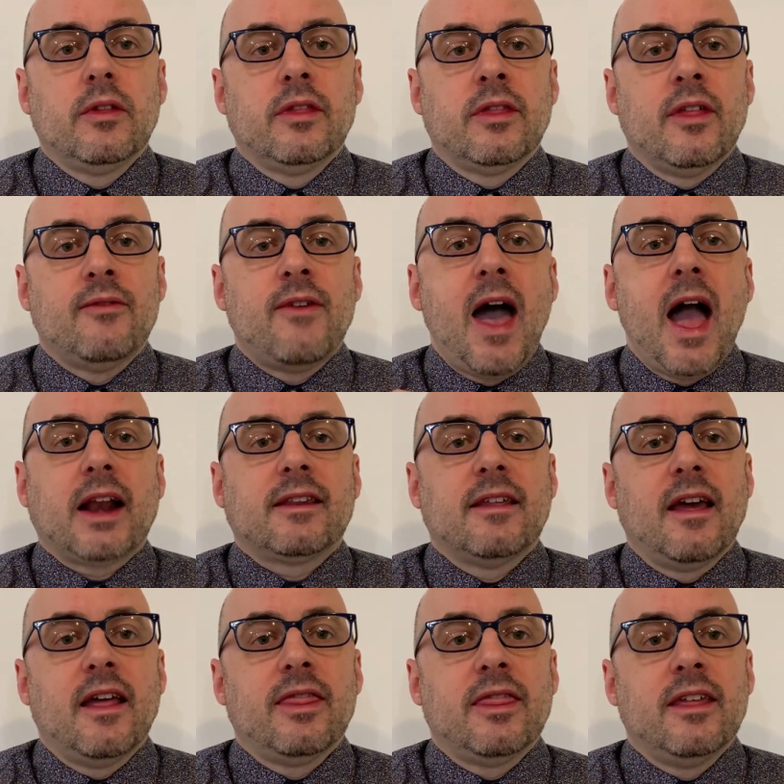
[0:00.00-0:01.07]
The fact
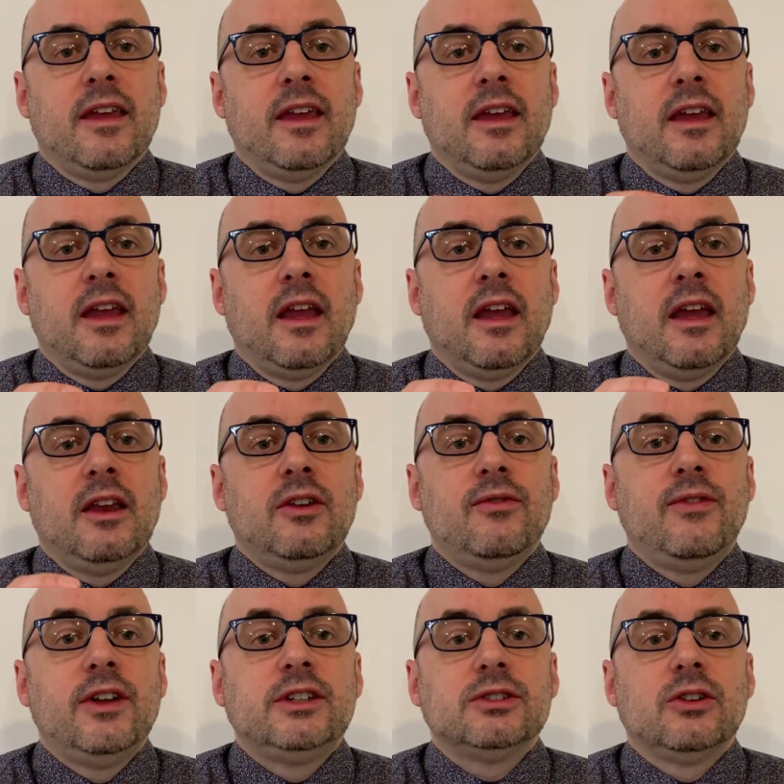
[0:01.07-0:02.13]
that the
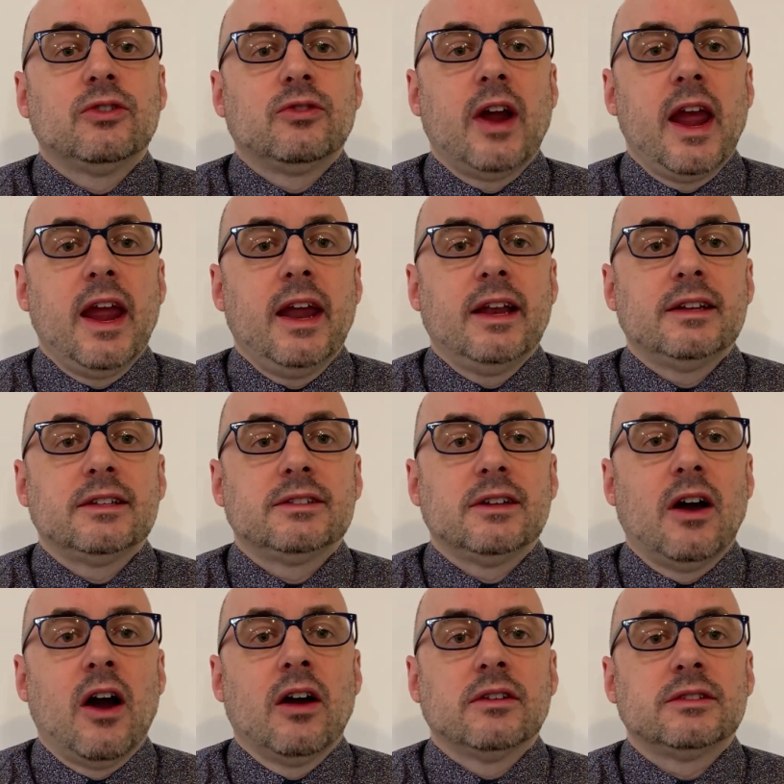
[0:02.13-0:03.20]
individual grains
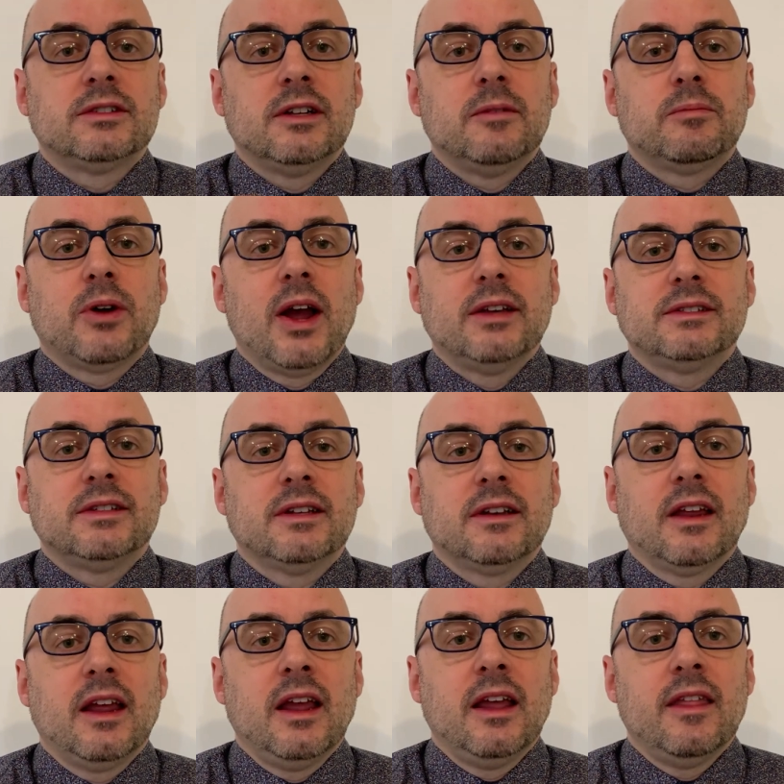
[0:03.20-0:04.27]
are still present
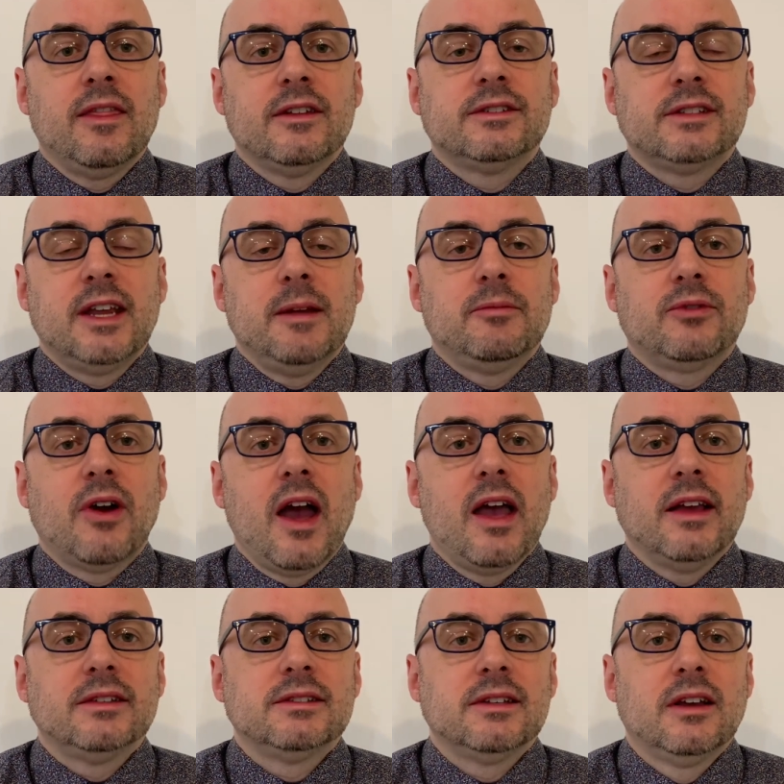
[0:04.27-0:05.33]
in the steamed
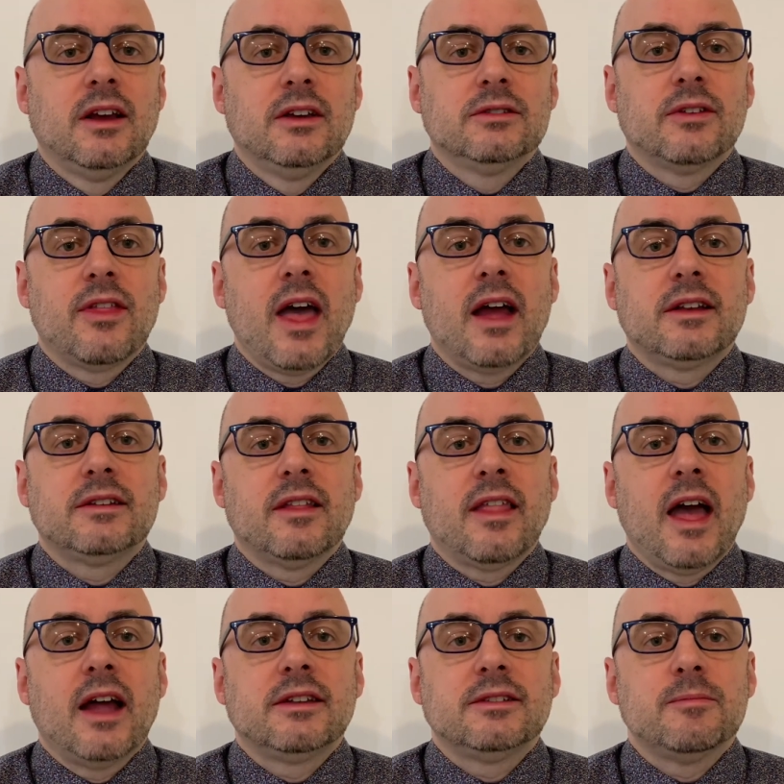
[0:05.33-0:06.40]
rice. So
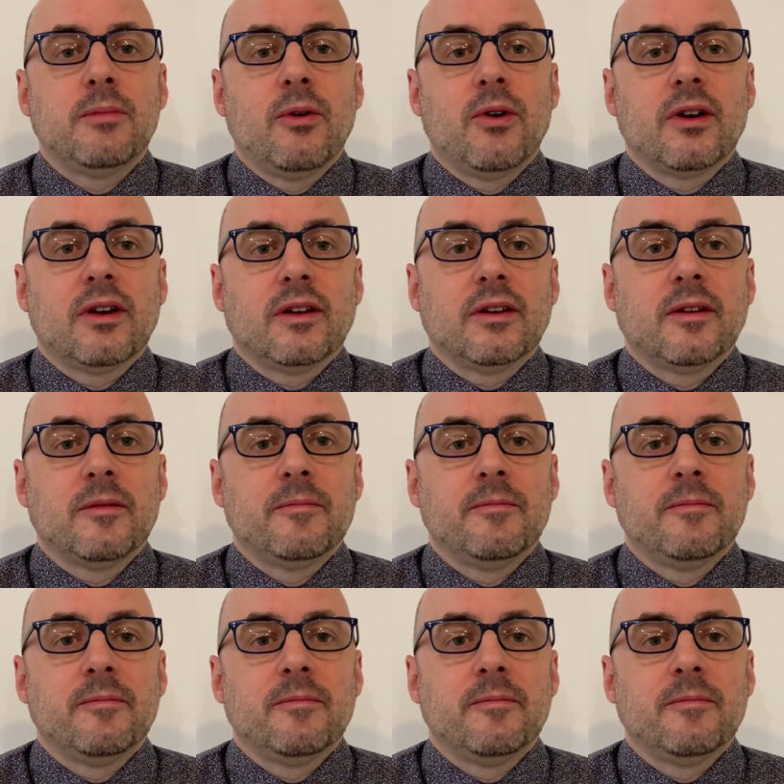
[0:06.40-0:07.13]
that's important.